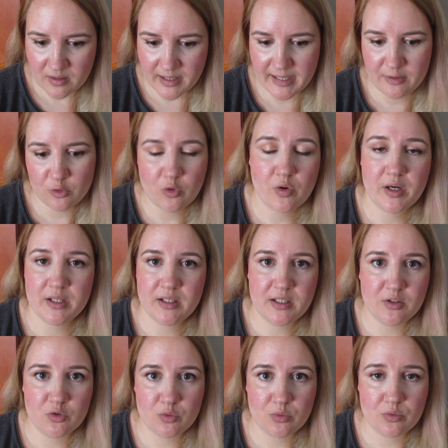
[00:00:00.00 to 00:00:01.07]
I know I
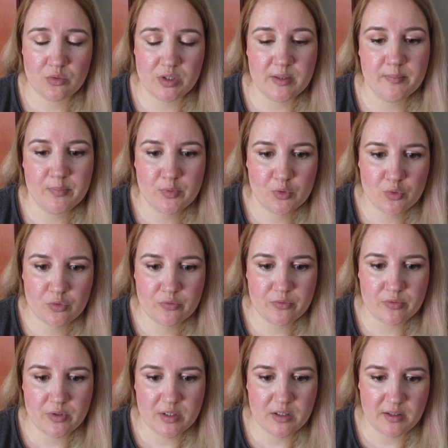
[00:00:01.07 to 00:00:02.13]
need to improve
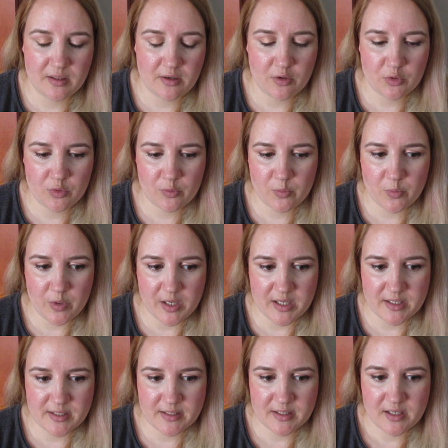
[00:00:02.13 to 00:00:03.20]
in a lot of
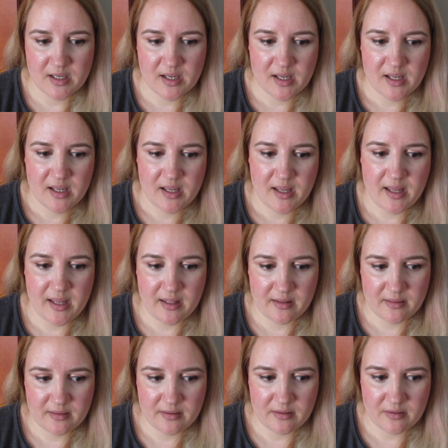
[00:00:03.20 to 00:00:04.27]
ways.
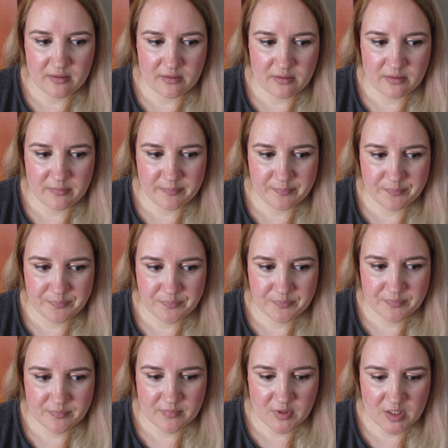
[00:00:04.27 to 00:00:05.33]
And uh,
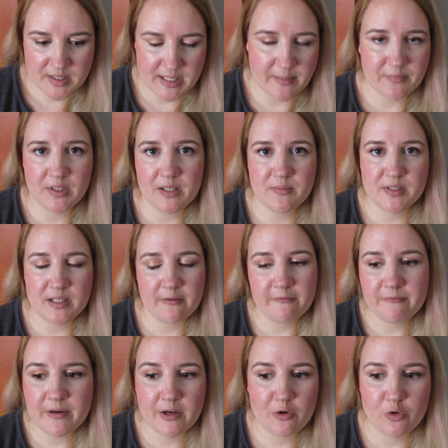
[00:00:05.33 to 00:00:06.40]
sometimes I
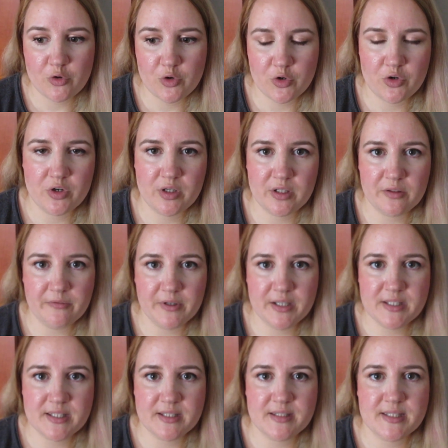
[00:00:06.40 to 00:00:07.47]
follow her
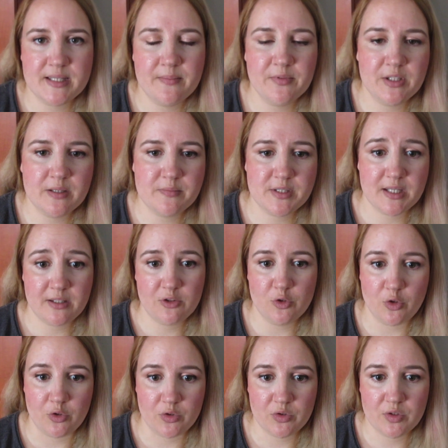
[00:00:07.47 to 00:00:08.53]
advice and sometimes I
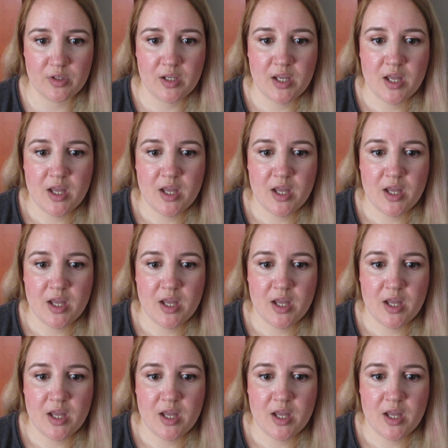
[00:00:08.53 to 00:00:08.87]
don't.